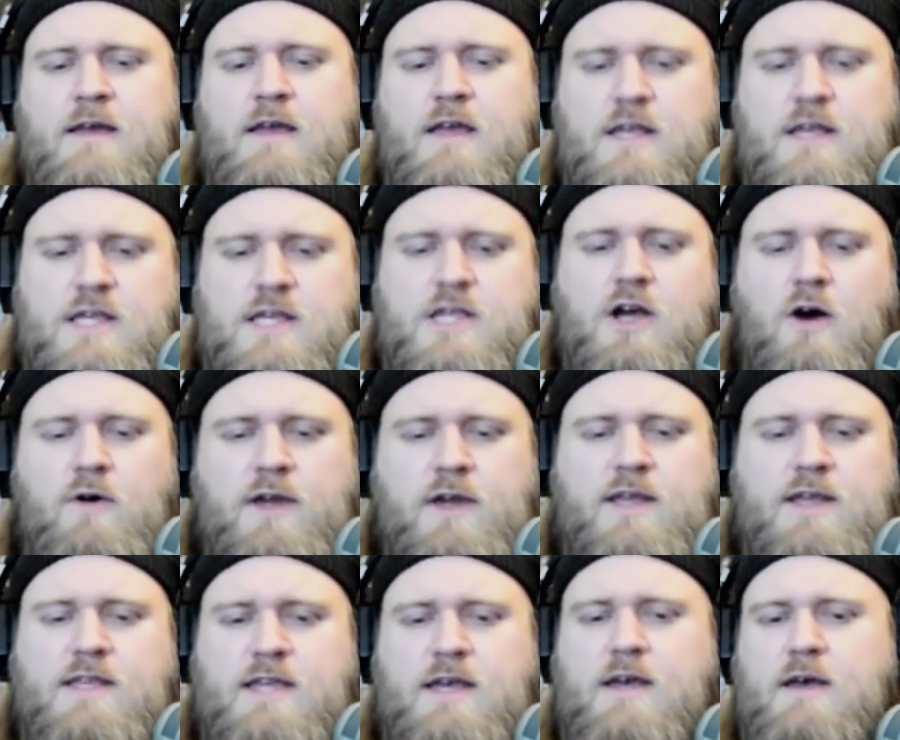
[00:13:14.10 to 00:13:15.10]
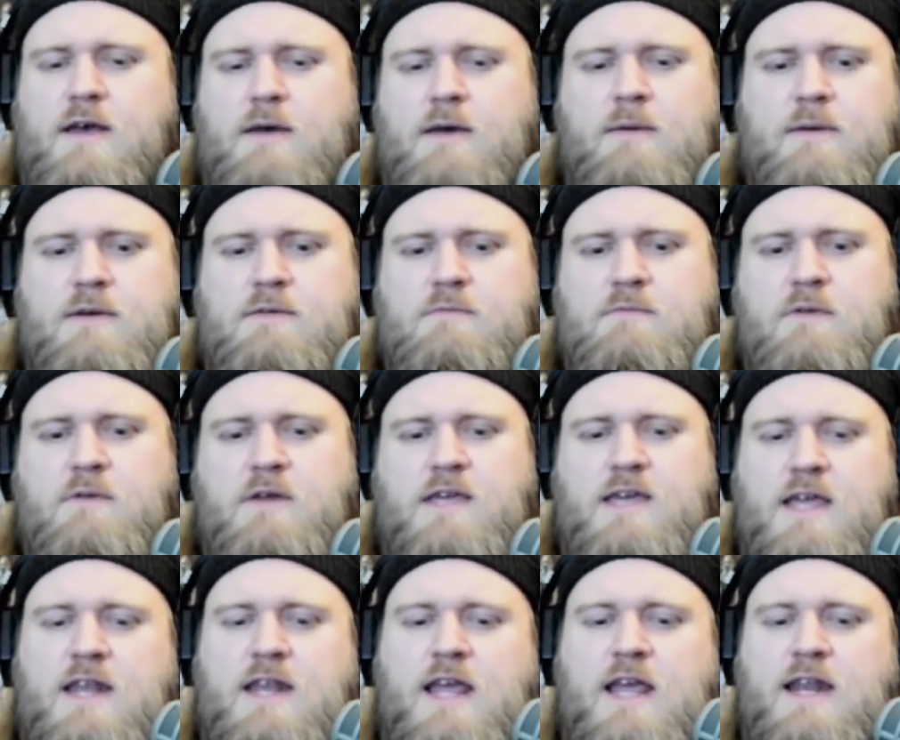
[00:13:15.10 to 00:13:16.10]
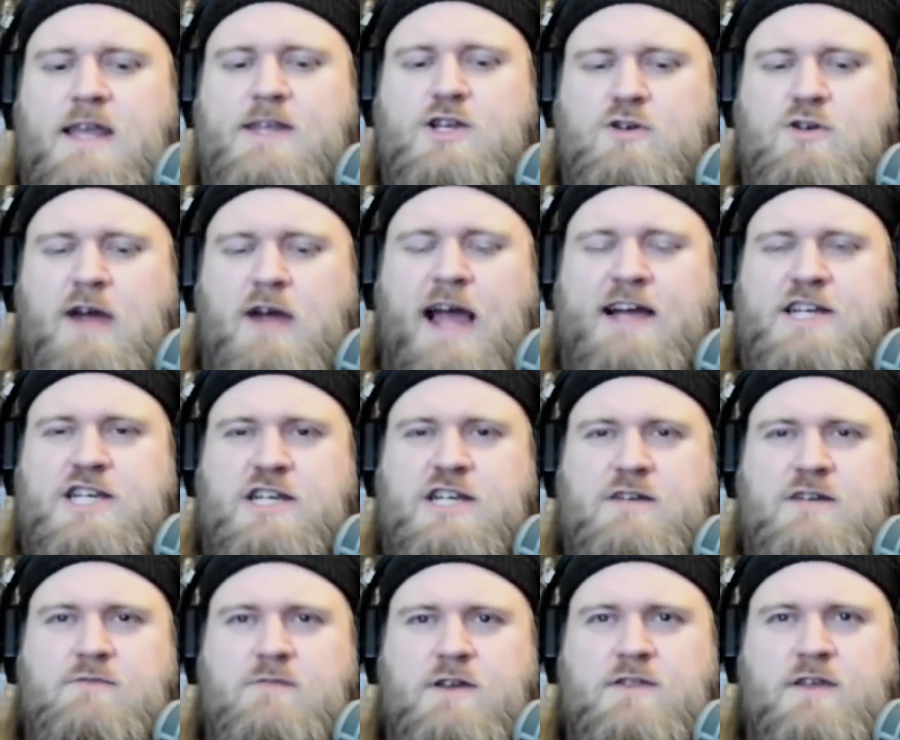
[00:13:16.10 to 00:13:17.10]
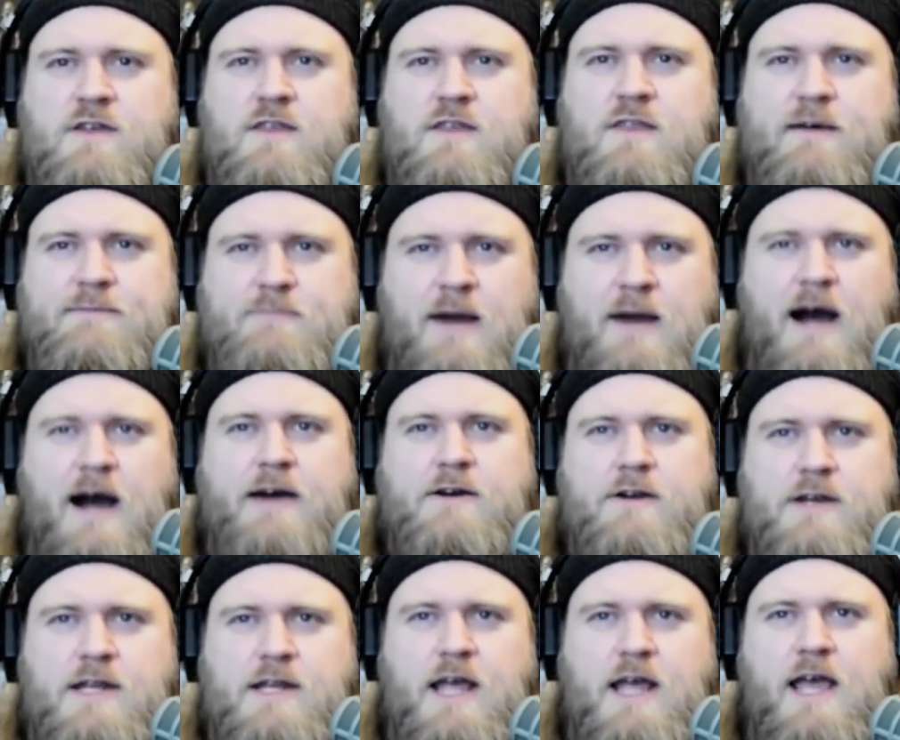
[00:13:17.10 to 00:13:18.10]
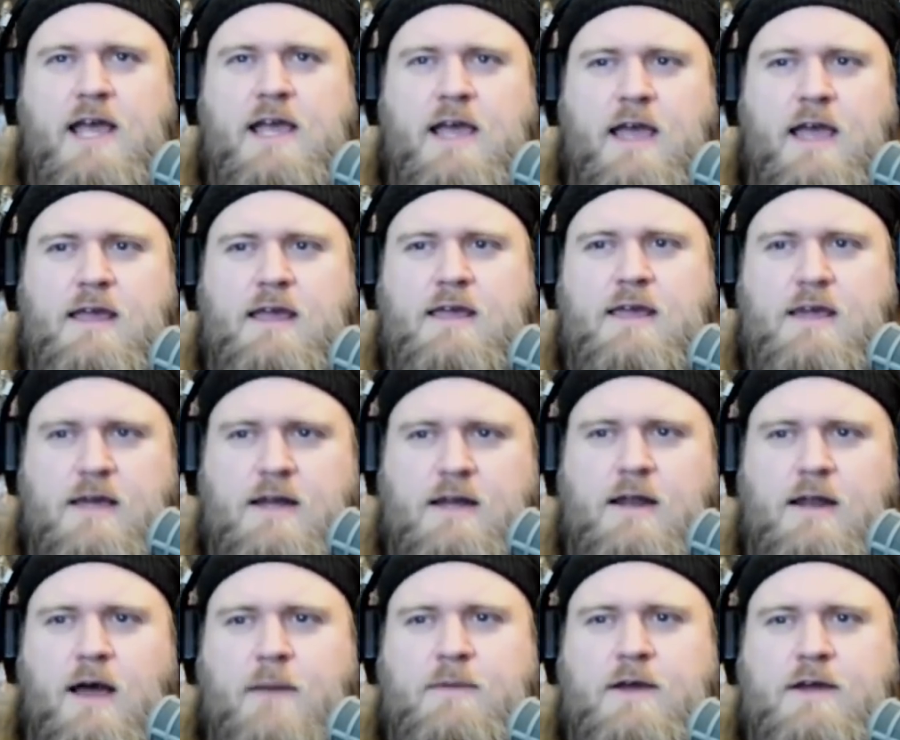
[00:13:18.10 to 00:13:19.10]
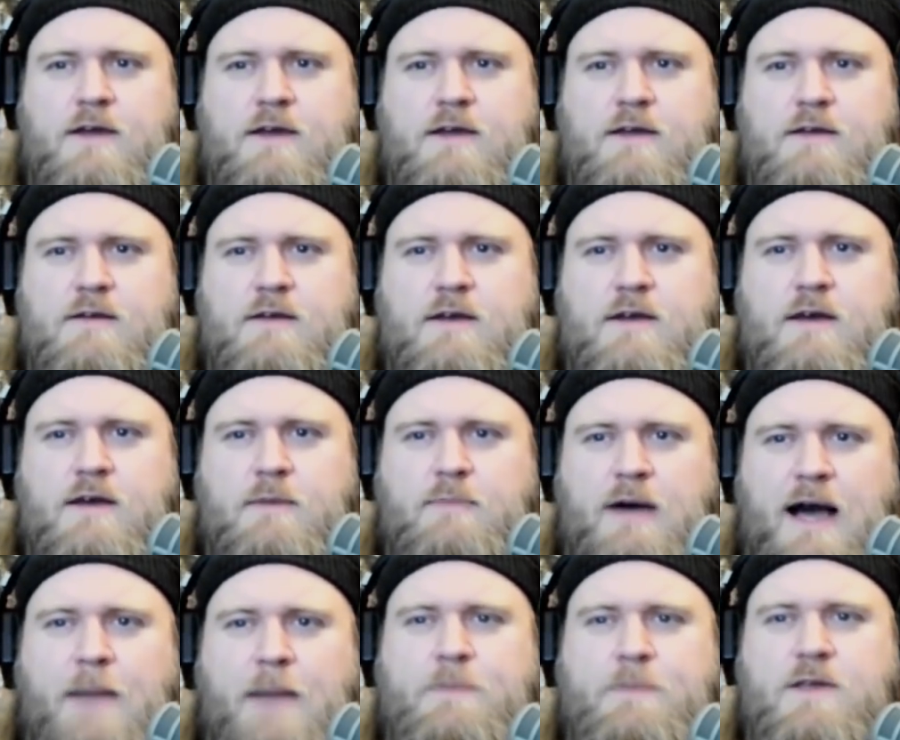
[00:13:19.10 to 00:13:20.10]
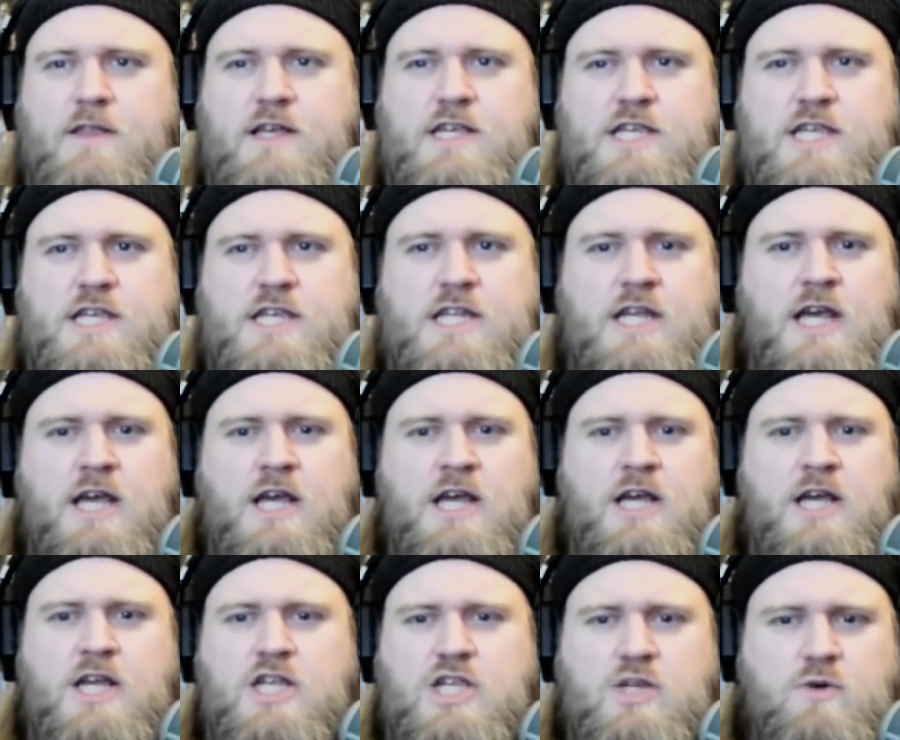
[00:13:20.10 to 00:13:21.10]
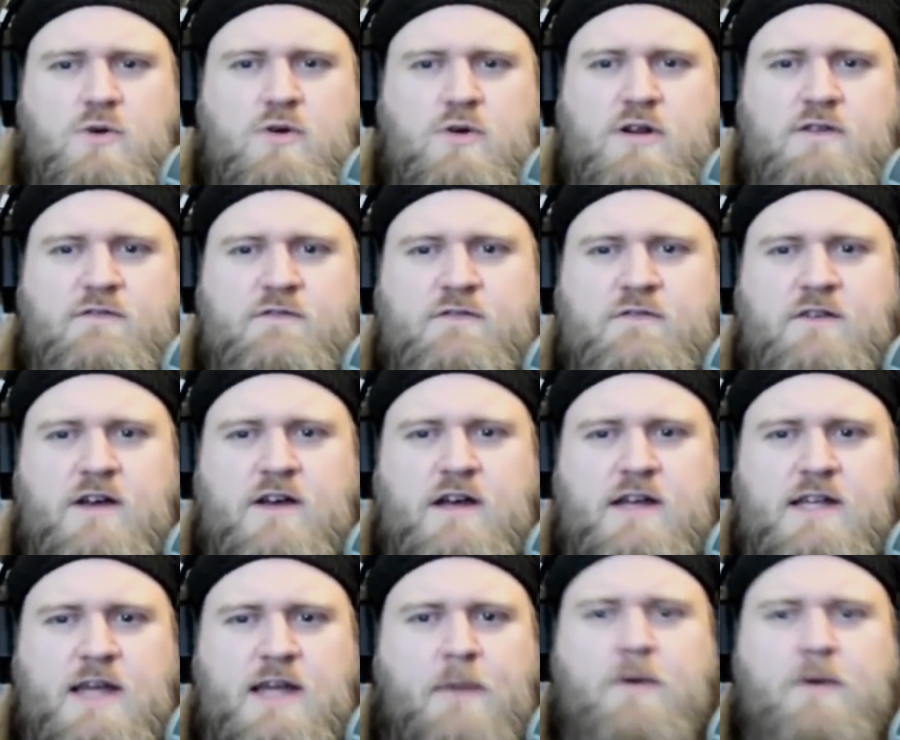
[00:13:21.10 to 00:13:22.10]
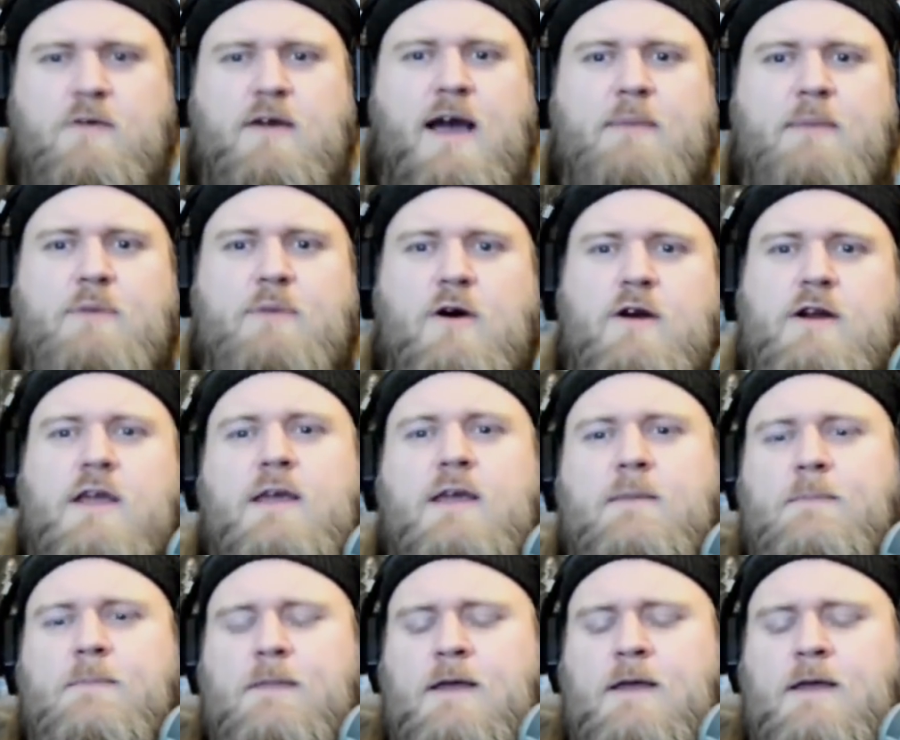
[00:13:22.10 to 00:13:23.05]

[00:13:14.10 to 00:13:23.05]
is going to get any traction within the modern day economic uh, populist sort of uh, Democrat Party?